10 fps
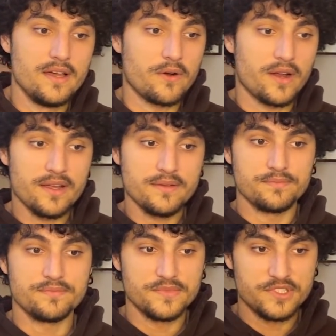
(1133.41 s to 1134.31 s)
Okay,
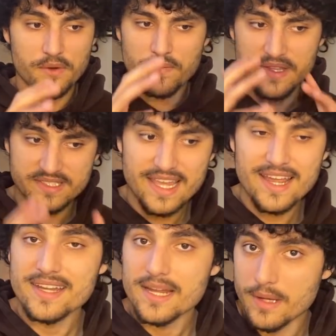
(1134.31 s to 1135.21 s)
so this
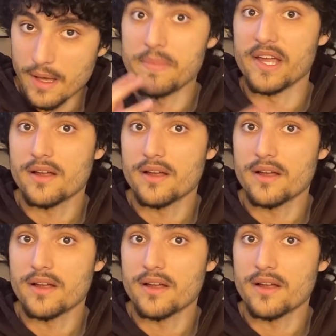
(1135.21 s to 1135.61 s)
can get a bit